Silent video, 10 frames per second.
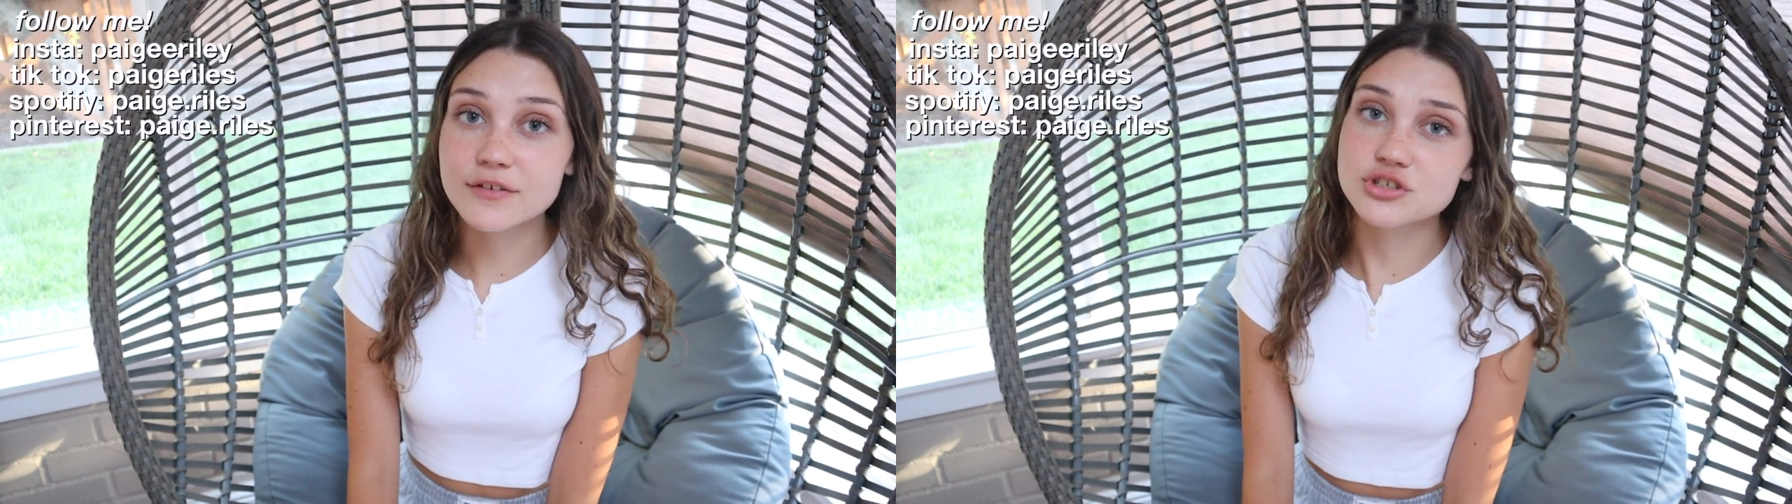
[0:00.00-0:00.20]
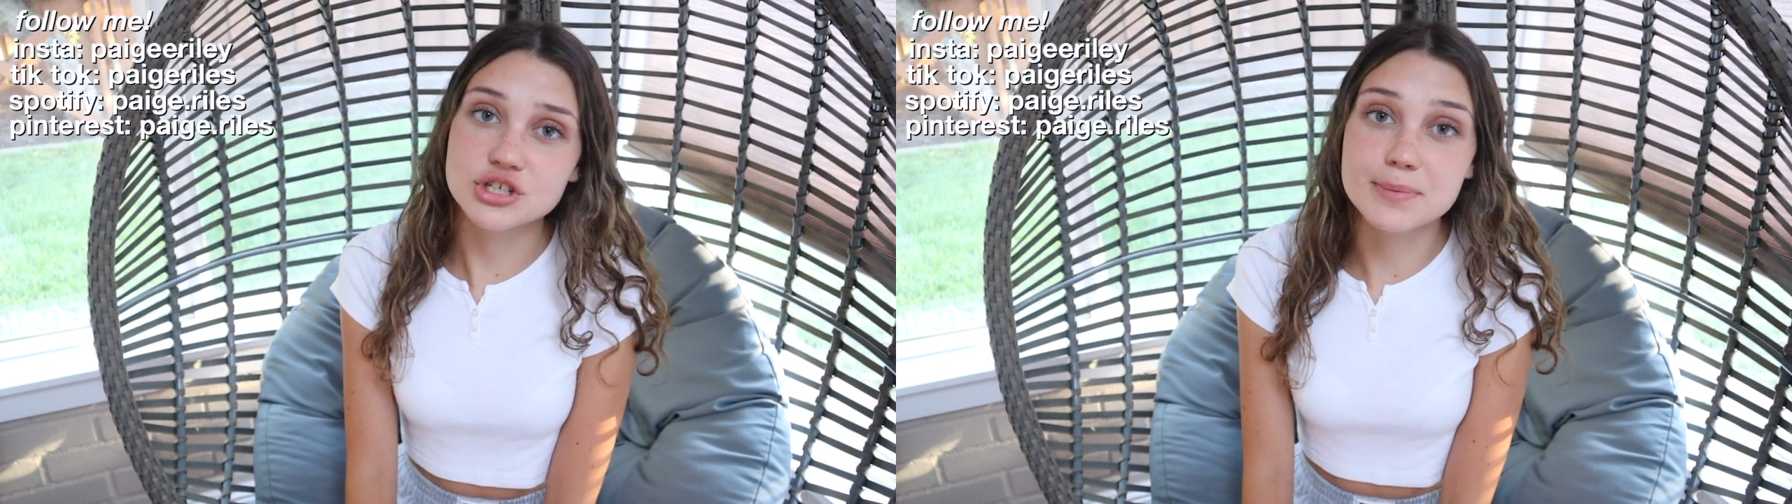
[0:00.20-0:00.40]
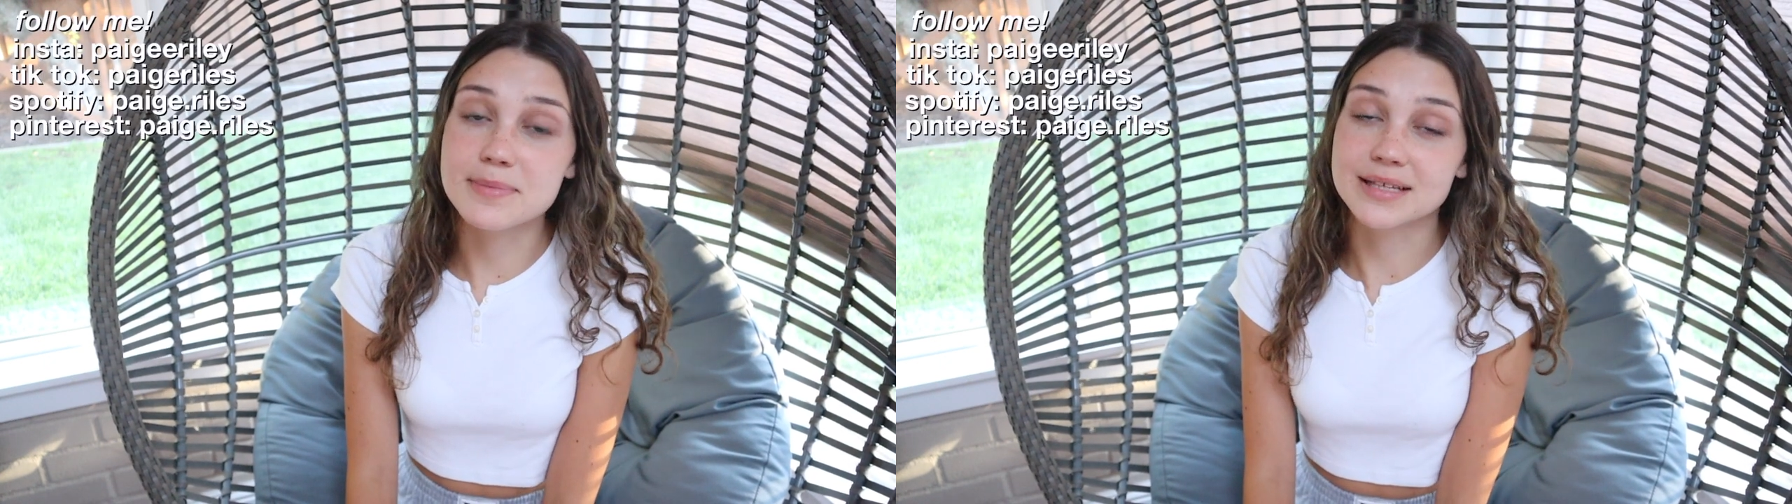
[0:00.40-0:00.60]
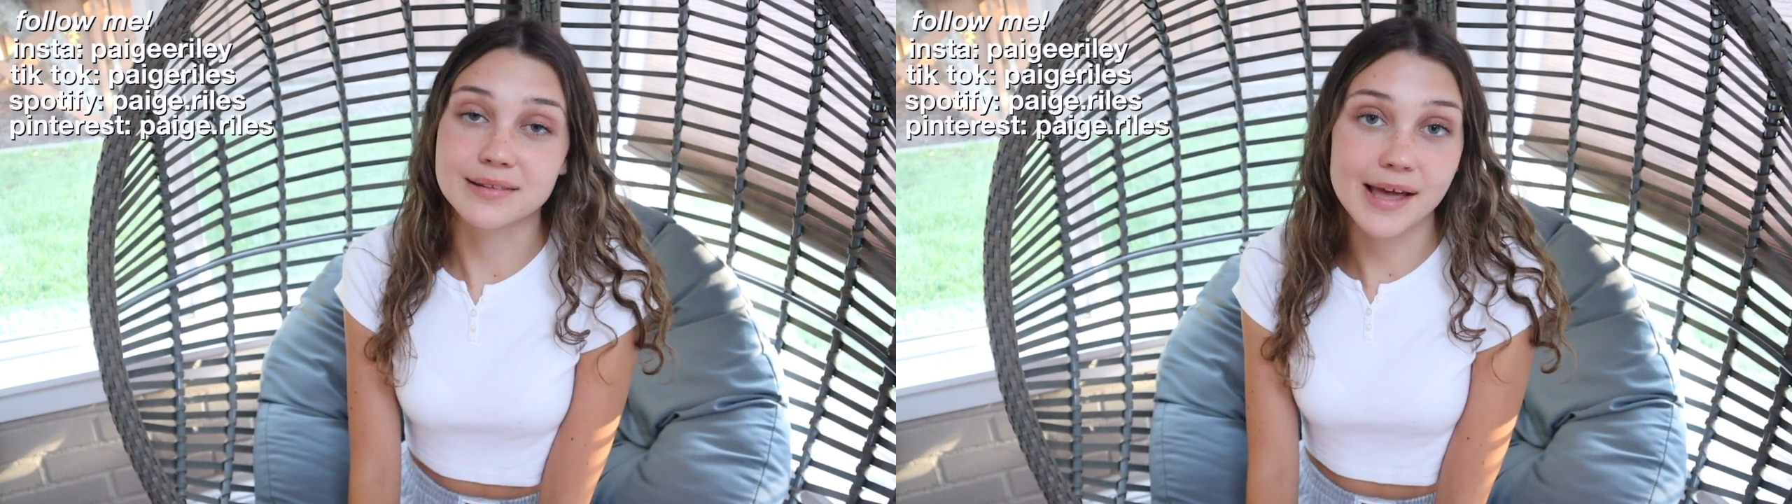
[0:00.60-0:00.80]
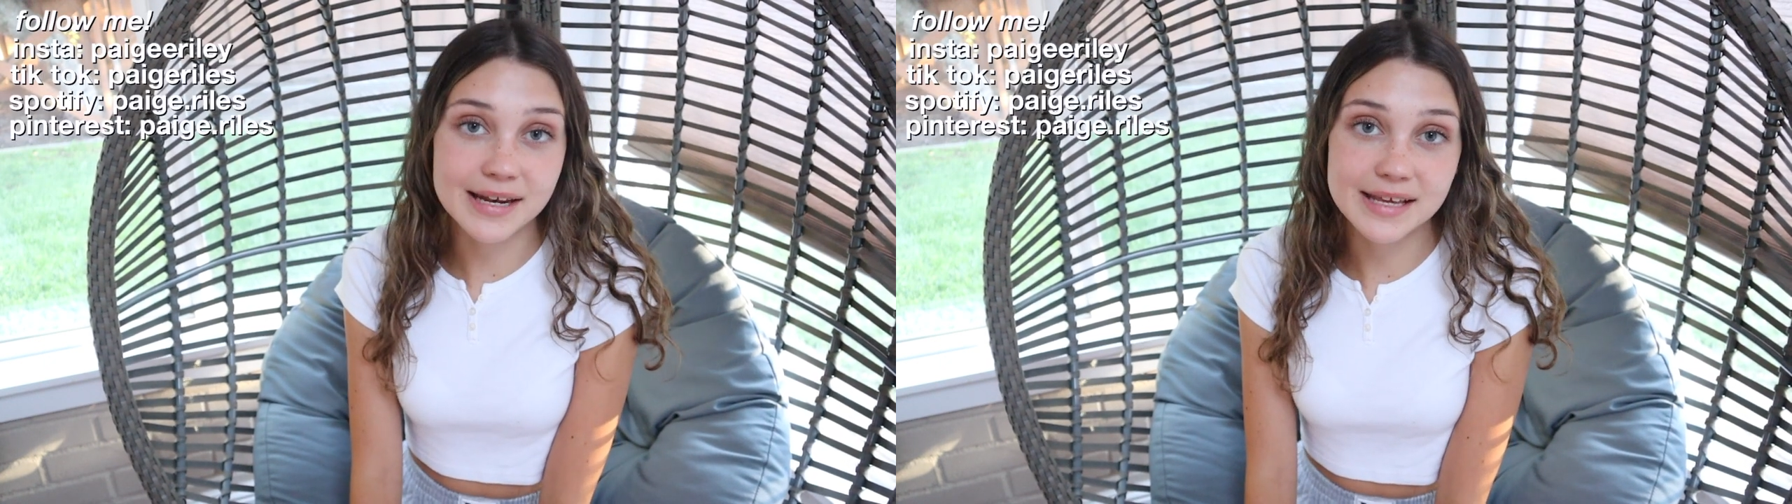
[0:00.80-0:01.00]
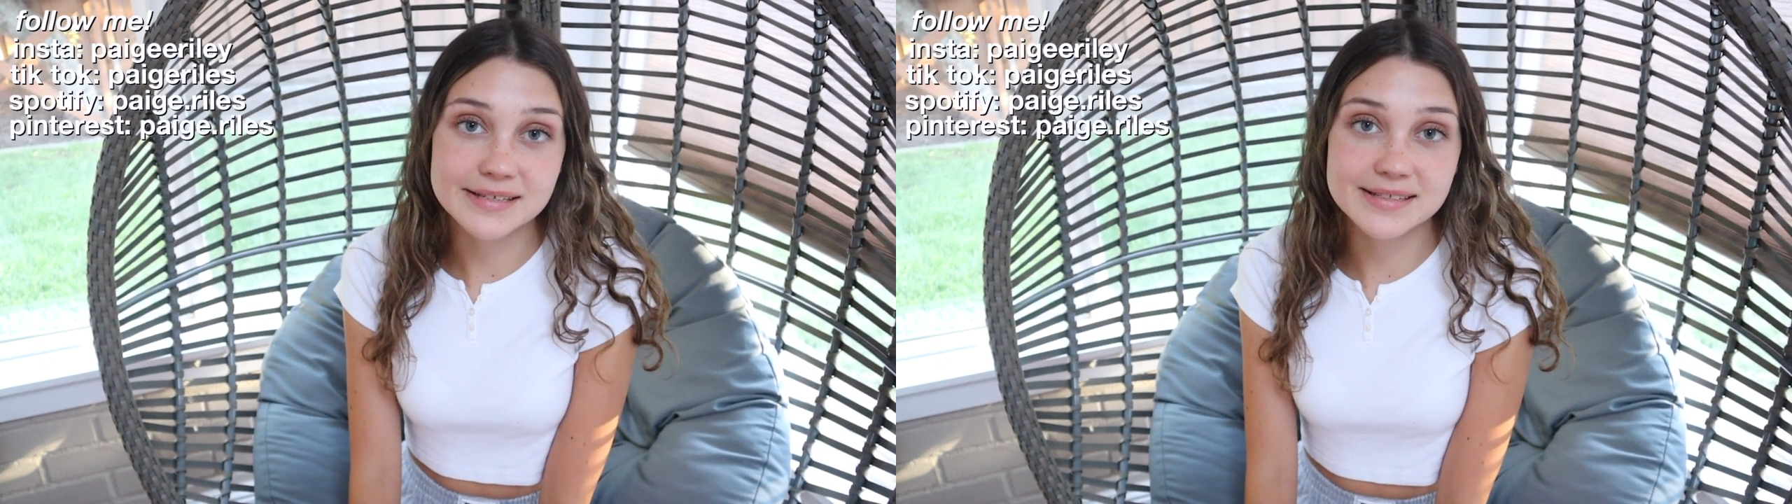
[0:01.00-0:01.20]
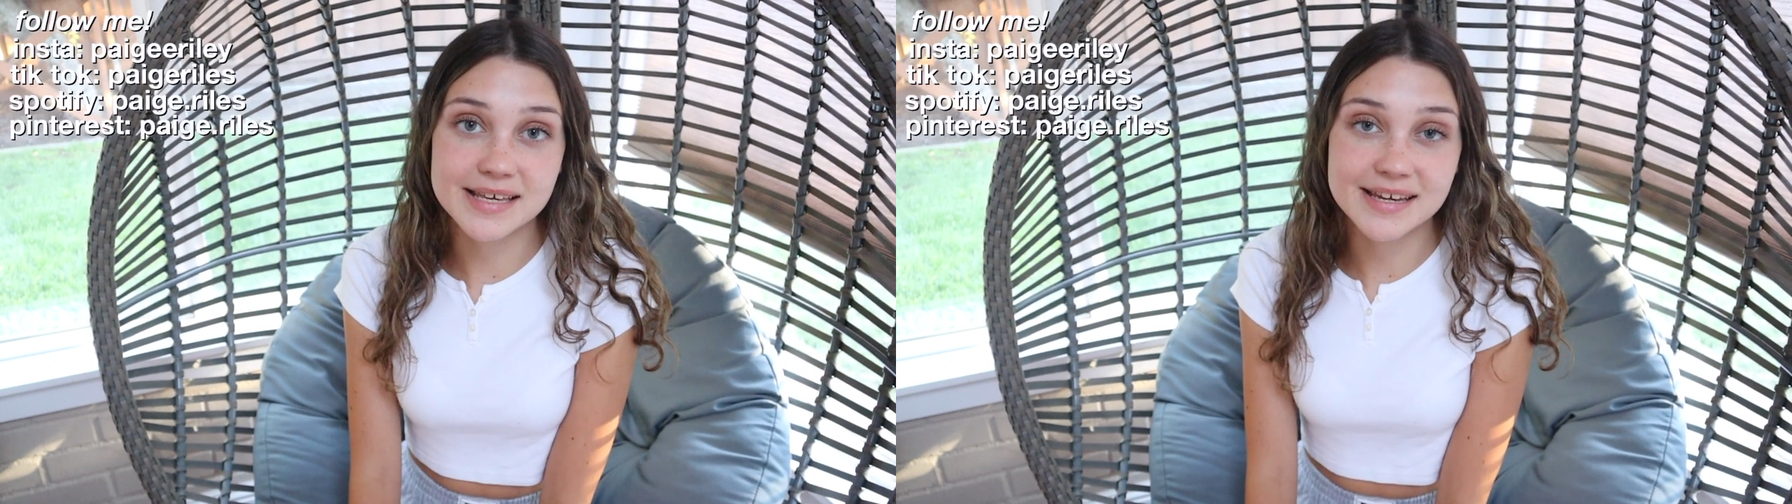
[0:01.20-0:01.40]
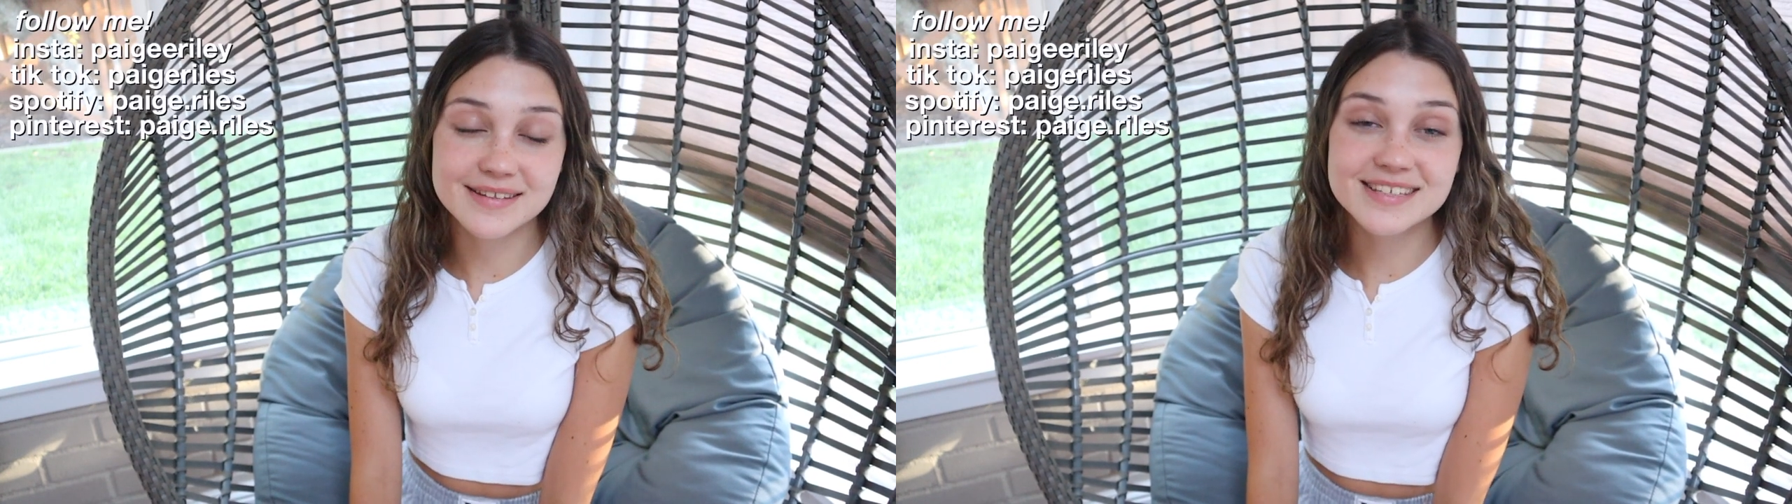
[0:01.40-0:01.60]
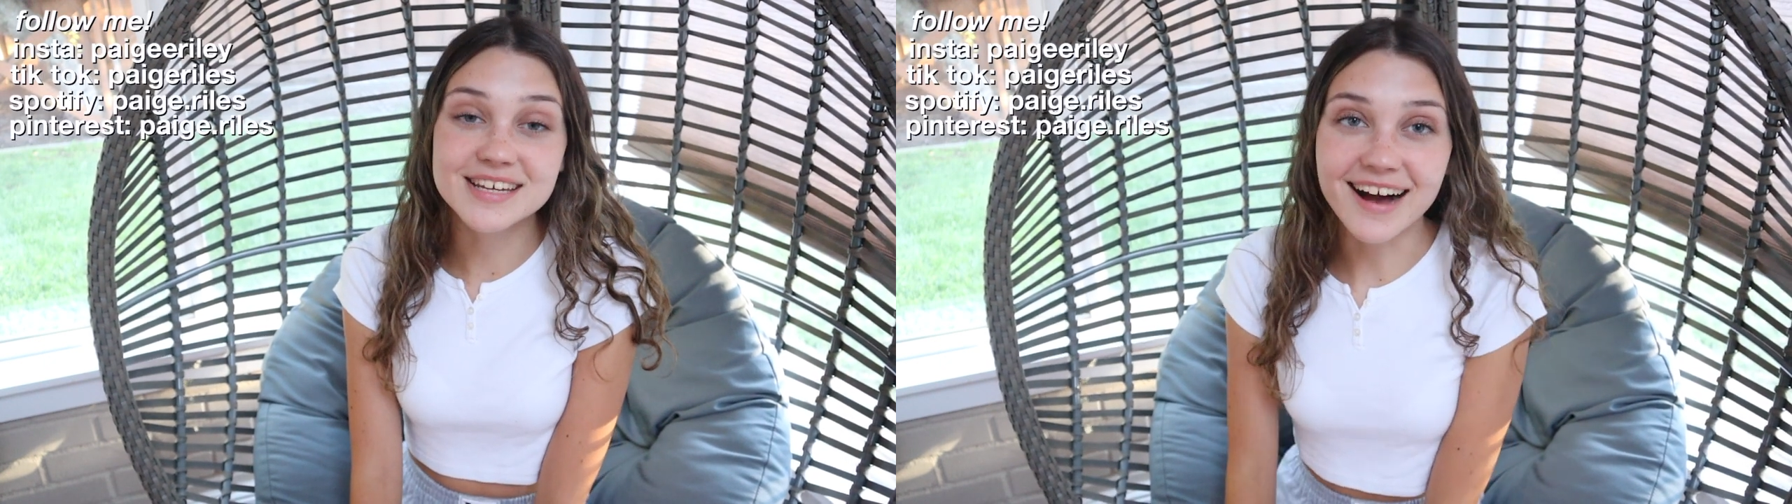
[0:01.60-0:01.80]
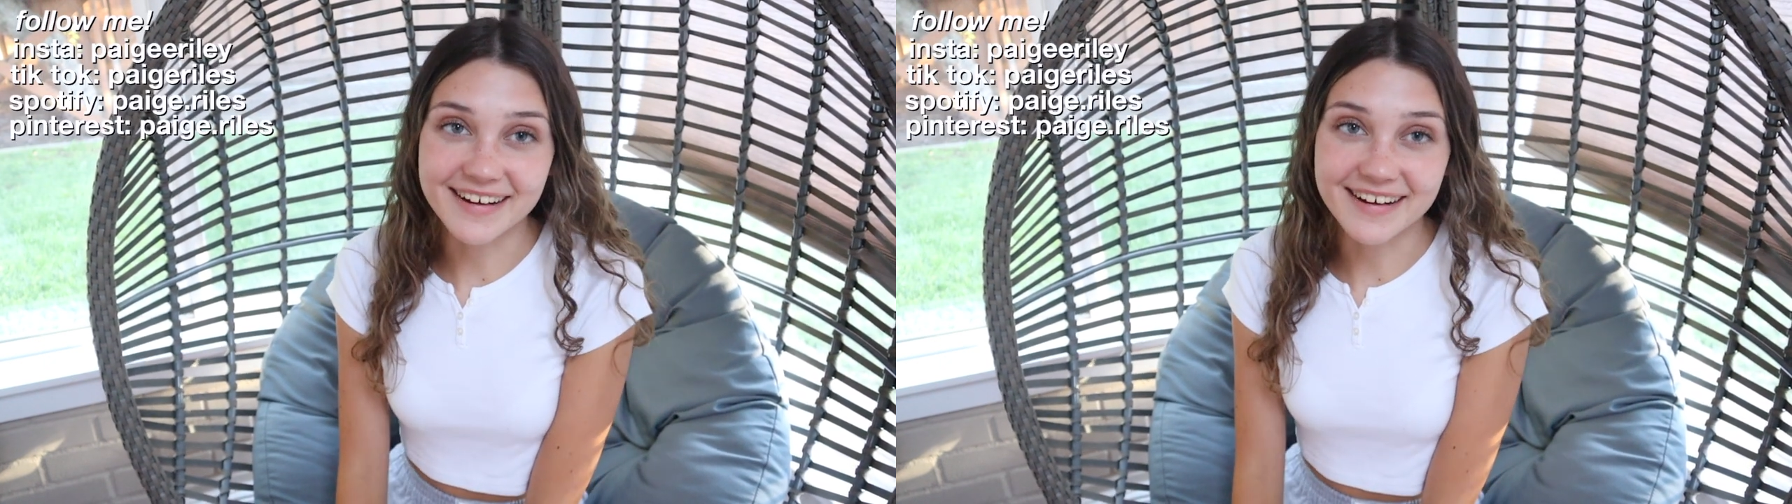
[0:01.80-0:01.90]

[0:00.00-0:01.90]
there's just miscellaneous things.